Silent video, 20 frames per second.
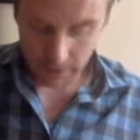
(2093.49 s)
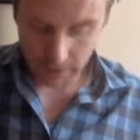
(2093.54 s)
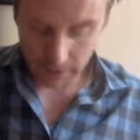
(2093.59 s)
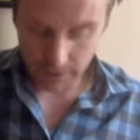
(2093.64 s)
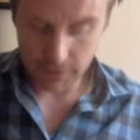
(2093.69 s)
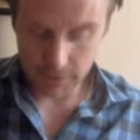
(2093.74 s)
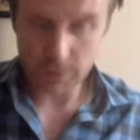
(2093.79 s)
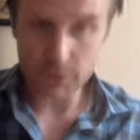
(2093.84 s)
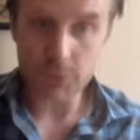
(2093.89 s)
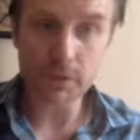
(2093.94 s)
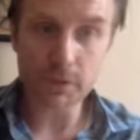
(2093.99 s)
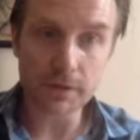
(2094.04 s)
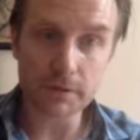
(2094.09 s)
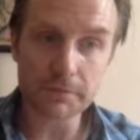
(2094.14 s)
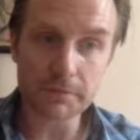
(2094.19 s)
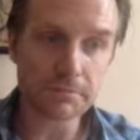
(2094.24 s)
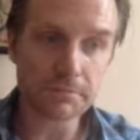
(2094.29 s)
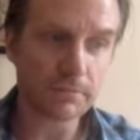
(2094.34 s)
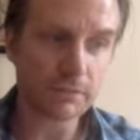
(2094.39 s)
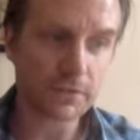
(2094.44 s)
You
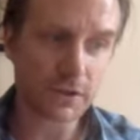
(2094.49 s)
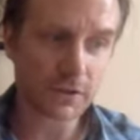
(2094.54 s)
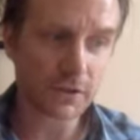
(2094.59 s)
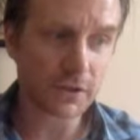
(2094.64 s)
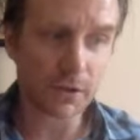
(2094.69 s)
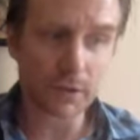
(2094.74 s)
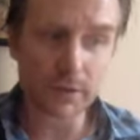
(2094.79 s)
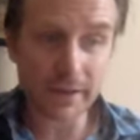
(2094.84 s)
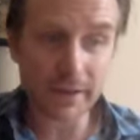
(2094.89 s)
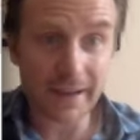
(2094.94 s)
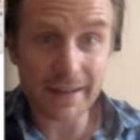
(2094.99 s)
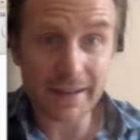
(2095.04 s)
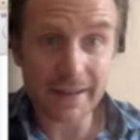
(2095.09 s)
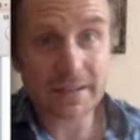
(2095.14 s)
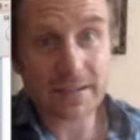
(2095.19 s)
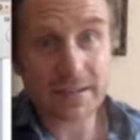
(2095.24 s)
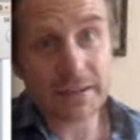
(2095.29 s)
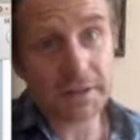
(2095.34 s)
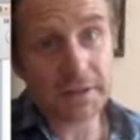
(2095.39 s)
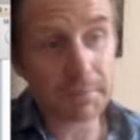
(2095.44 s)
can just go to the
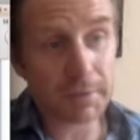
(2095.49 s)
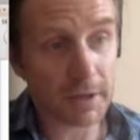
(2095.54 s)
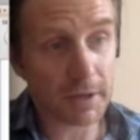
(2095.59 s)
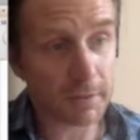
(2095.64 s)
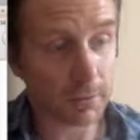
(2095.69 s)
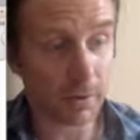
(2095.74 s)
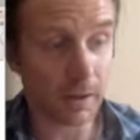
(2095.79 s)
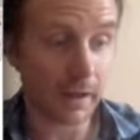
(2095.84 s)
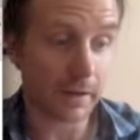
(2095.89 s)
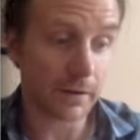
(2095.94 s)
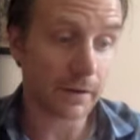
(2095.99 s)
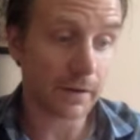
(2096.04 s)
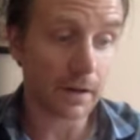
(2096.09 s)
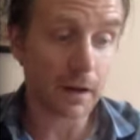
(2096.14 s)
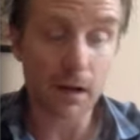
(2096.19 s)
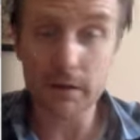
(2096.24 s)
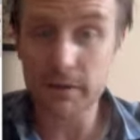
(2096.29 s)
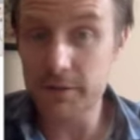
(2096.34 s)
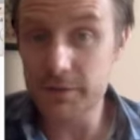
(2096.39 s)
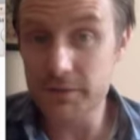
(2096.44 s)
IT people at your
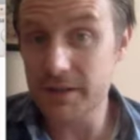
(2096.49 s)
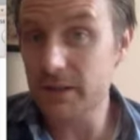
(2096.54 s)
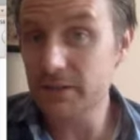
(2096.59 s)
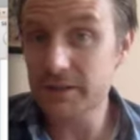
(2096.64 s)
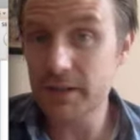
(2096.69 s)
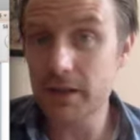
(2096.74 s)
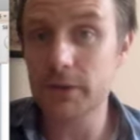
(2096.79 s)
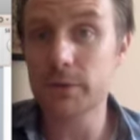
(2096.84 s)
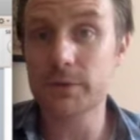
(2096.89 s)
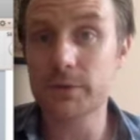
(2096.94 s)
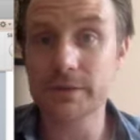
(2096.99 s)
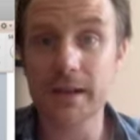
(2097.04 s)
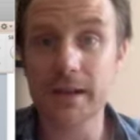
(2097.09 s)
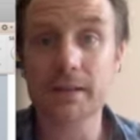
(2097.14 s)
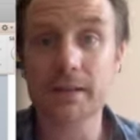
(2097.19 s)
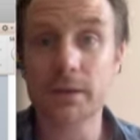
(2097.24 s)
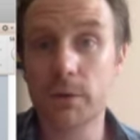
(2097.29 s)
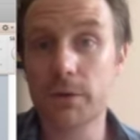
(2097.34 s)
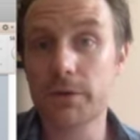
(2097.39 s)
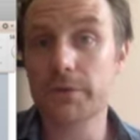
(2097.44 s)
college and they'll tell you exactly
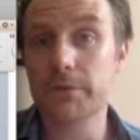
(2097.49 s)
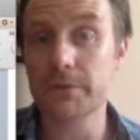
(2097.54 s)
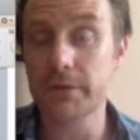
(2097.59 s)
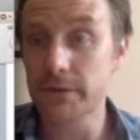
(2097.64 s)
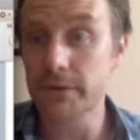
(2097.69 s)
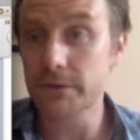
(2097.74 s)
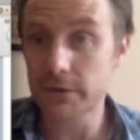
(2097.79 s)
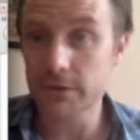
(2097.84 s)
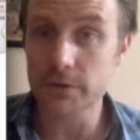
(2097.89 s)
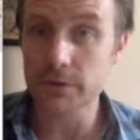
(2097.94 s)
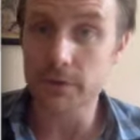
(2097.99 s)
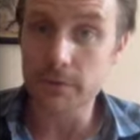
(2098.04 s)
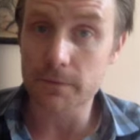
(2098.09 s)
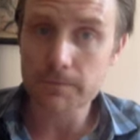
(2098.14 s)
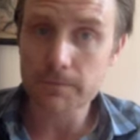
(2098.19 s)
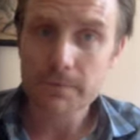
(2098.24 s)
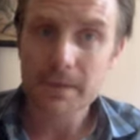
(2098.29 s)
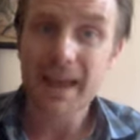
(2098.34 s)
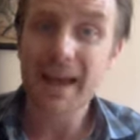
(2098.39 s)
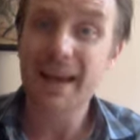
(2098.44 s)
what you need to do.
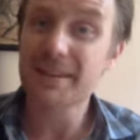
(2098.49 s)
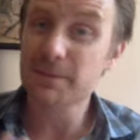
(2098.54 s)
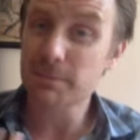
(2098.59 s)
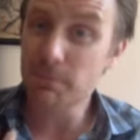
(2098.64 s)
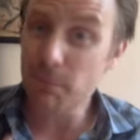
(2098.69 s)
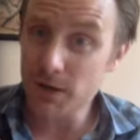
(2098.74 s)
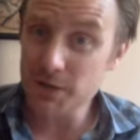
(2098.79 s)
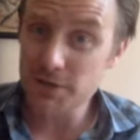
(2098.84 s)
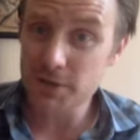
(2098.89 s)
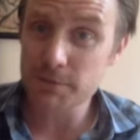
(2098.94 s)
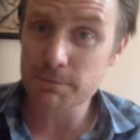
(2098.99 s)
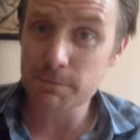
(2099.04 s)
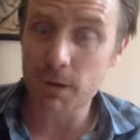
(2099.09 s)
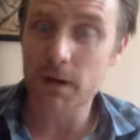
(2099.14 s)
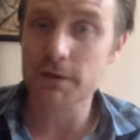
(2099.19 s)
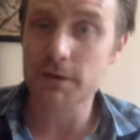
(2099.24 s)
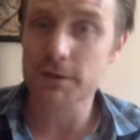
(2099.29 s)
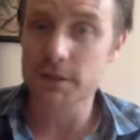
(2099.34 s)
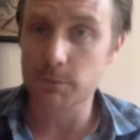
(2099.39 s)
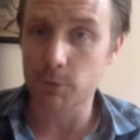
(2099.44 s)
As much as
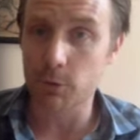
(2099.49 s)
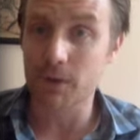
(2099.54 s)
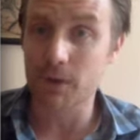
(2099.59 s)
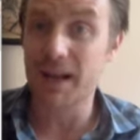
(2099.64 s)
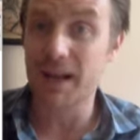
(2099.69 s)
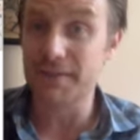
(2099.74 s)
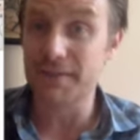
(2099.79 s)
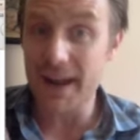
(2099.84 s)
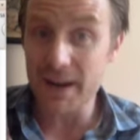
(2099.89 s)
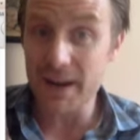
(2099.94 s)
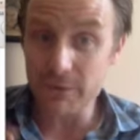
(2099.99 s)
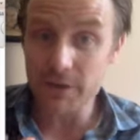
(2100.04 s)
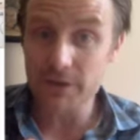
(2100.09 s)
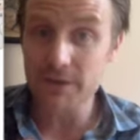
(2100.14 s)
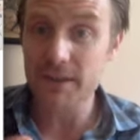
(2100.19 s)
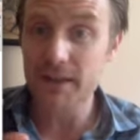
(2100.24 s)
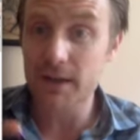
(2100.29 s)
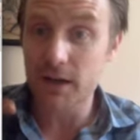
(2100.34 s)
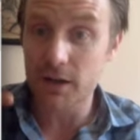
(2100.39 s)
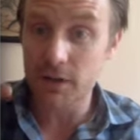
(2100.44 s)
possible, have
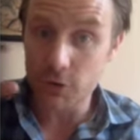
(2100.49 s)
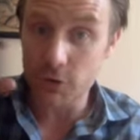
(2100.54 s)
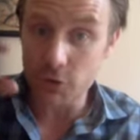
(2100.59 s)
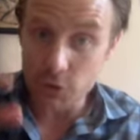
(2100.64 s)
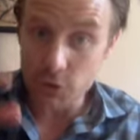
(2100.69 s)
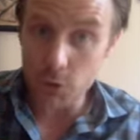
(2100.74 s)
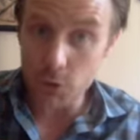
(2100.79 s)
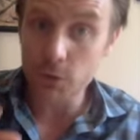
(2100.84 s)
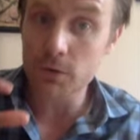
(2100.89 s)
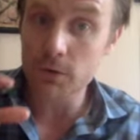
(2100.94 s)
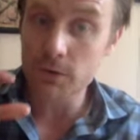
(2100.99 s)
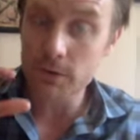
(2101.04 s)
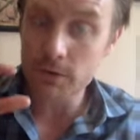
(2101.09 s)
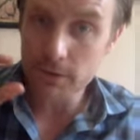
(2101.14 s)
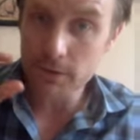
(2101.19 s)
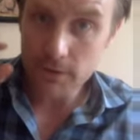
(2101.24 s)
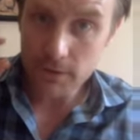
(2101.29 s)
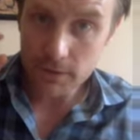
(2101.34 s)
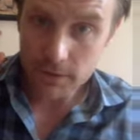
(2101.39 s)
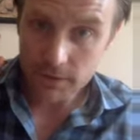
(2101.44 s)
everything on your
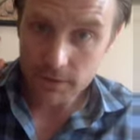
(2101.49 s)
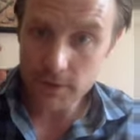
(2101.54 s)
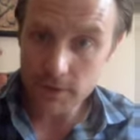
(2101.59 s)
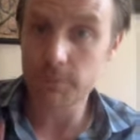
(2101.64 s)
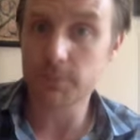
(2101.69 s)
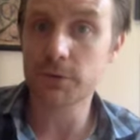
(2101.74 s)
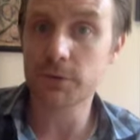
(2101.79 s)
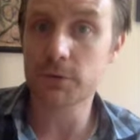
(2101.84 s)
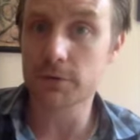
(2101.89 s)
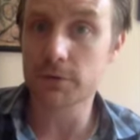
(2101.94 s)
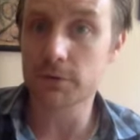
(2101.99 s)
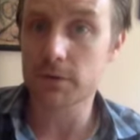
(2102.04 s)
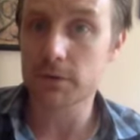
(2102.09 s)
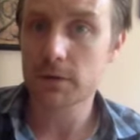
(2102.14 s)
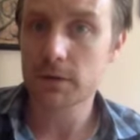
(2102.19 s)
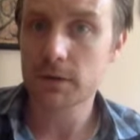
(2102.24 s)
computer.